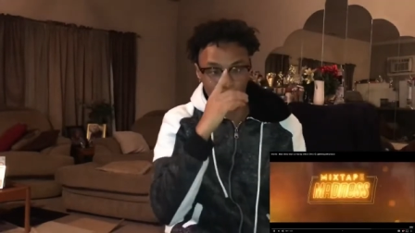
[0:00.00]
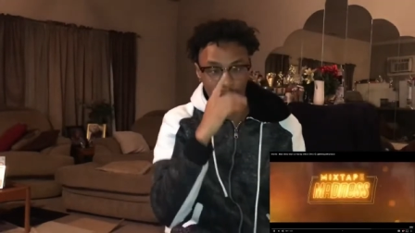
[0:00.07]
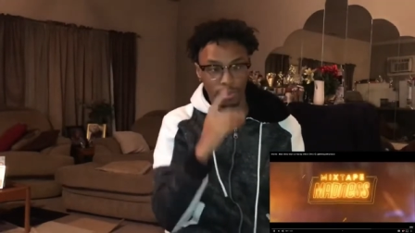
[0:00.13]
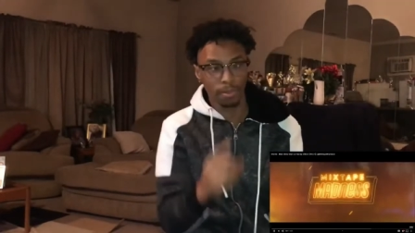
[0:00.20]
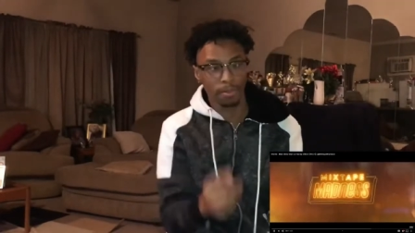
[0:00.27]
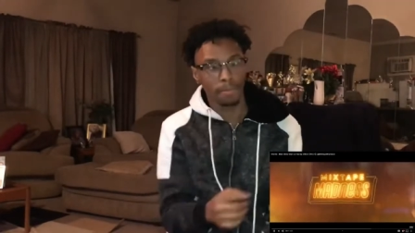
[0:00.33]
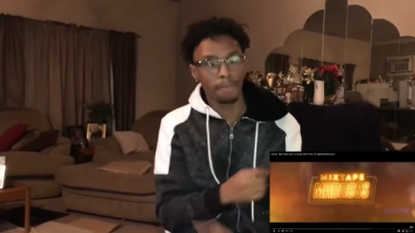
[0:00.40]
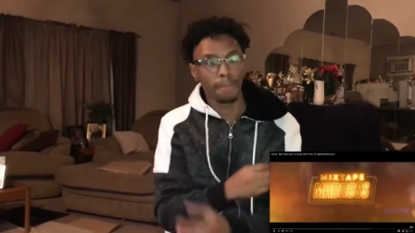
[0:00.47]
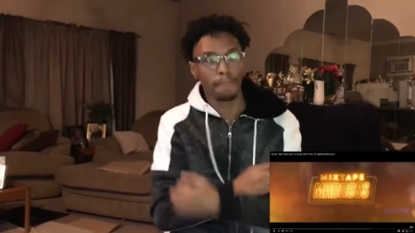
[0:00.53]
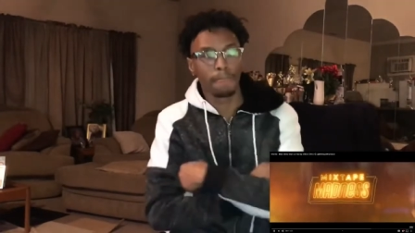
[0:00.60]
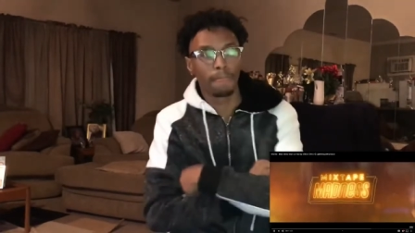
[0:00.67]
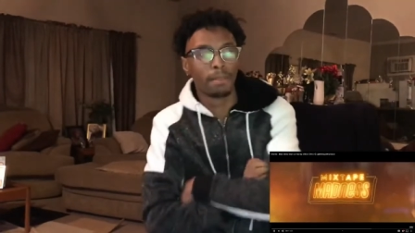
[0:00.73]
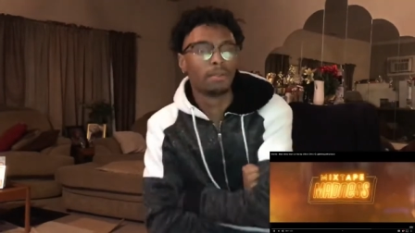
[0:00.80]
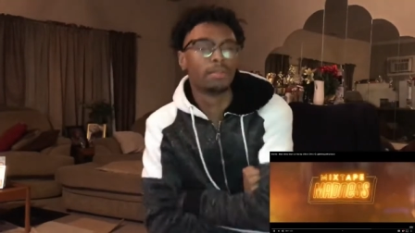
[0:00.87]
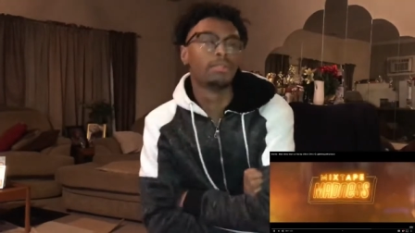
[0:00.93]
justice to
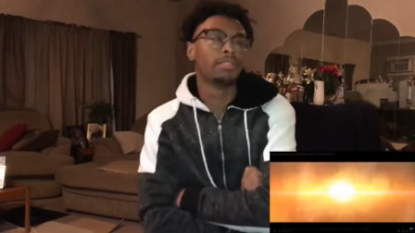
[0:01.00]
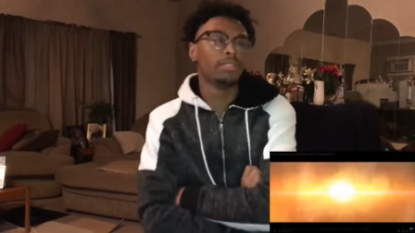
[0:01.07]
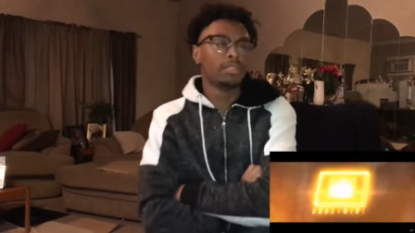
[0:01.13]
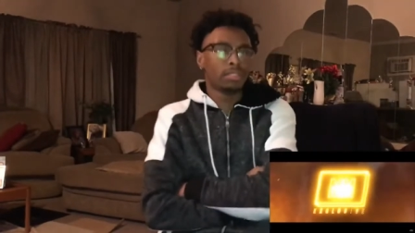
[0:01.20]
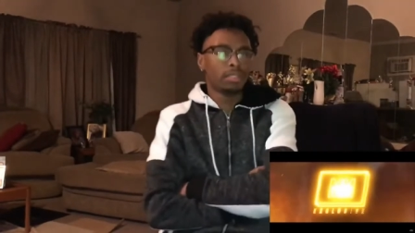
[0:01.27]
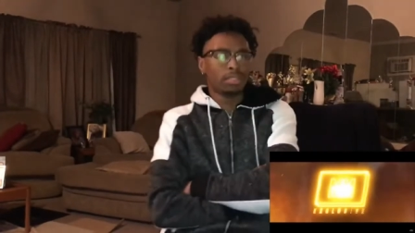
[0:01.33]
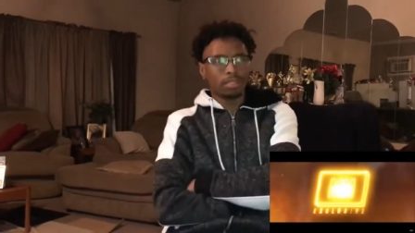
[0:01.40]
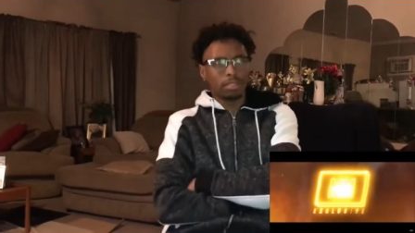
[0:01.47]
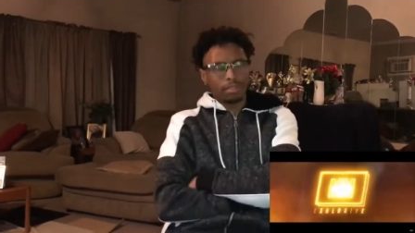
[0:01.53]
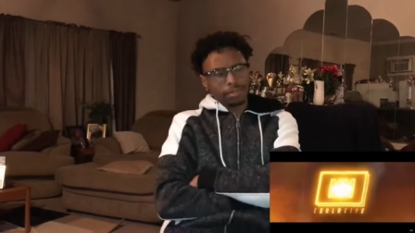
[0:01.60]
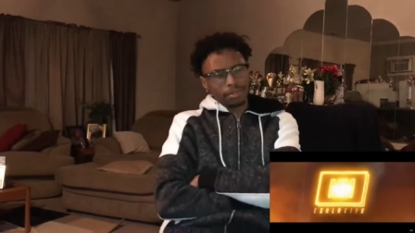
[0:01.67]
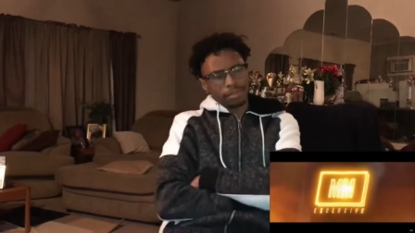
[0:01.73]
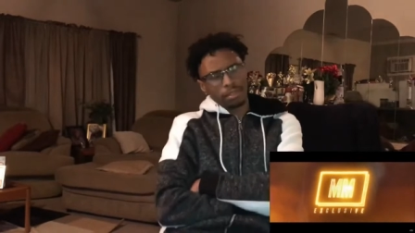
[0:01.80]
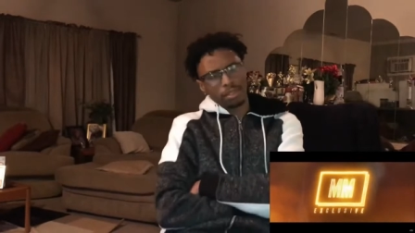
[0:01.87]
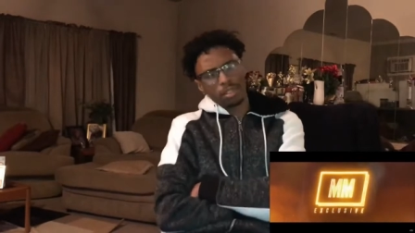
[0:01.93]
what you're about to hear right
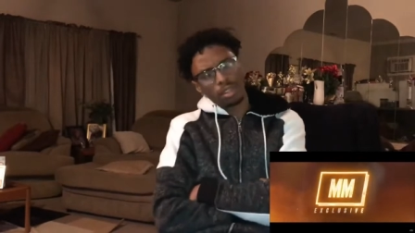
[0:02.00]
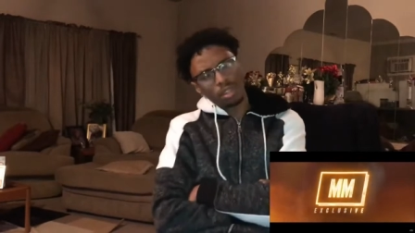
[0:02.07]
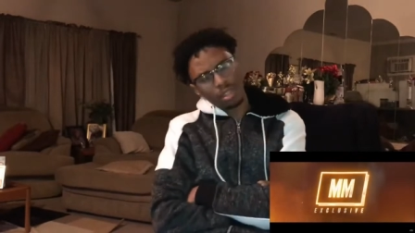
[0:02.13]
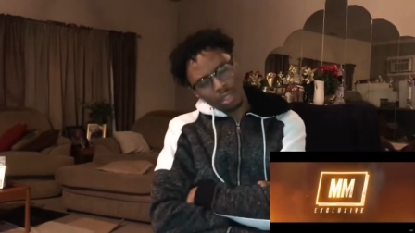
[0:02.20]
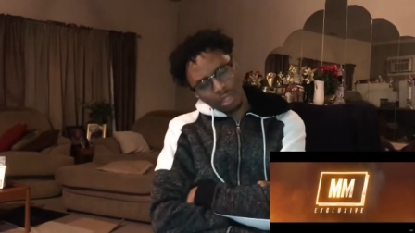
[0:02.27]
now.